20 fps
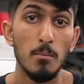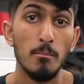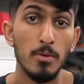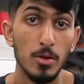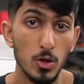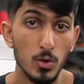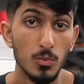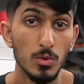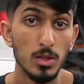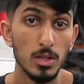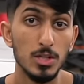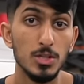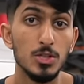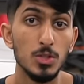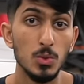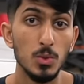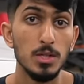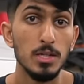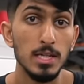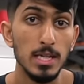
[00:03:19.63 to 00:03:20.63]
but you really
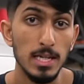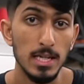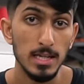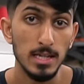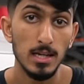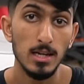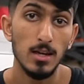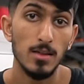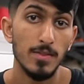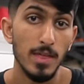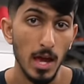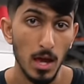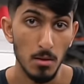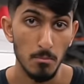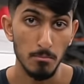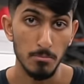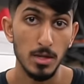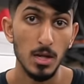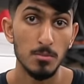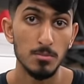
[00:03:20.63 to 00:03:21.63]
do need
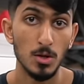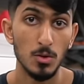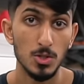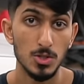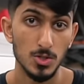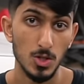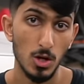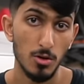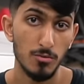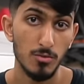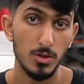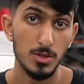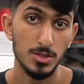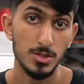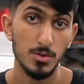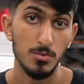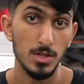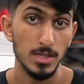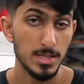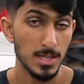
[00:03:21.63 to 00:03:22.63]
that BMW software
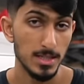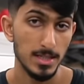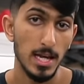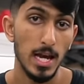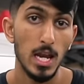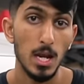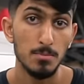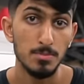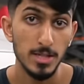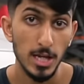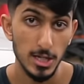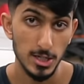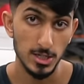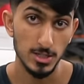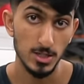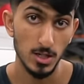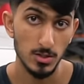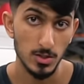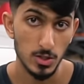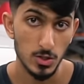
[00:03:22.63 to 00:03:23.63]
to reset the
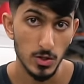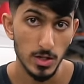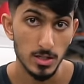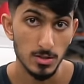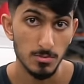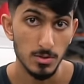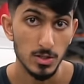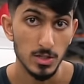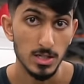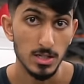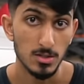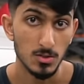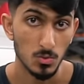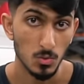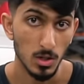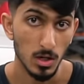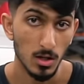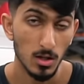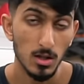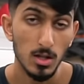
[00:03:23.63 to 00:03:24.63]
adaptations on the transmission as
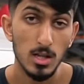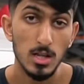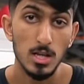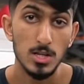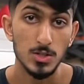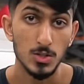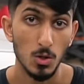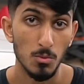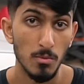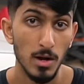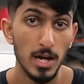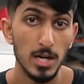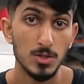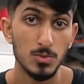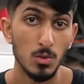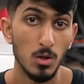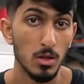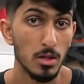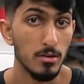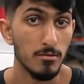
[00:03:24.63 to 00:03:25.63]
well. So might
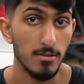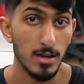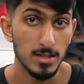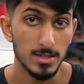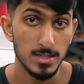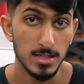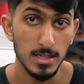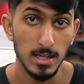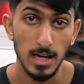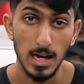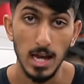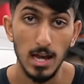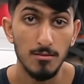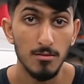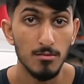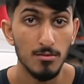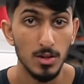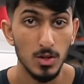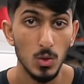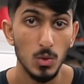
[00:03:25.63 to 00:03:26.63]
as well invest in it. I have
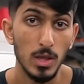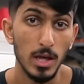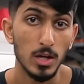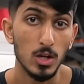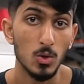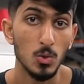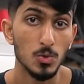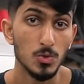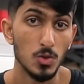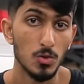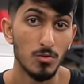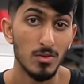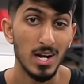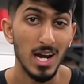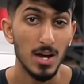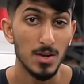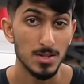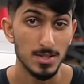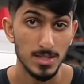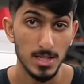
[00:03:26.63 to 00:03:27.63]
a video that goes over
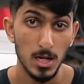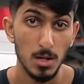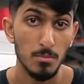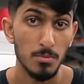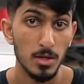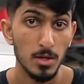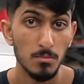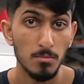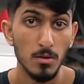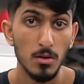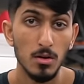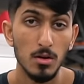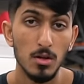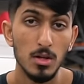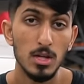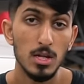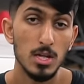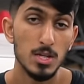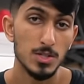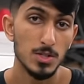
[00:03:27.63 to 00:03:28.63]
how to set up INPA,
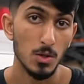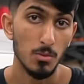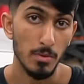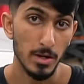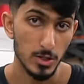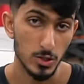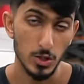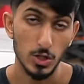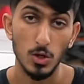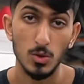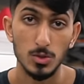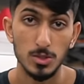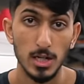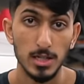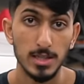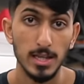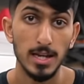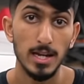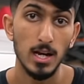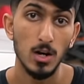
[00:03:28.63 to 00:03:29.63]
so make sure you go
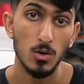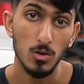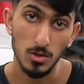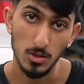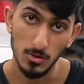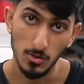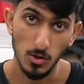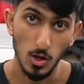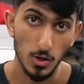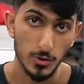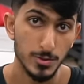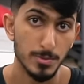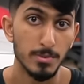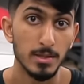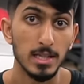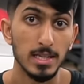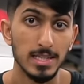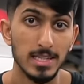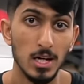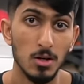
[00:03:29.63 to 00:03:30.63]
check that out. It'll also
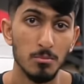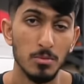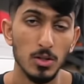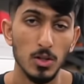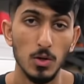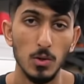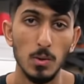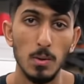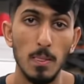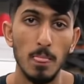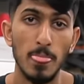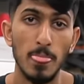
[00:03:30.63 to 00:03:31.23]
be linked down below.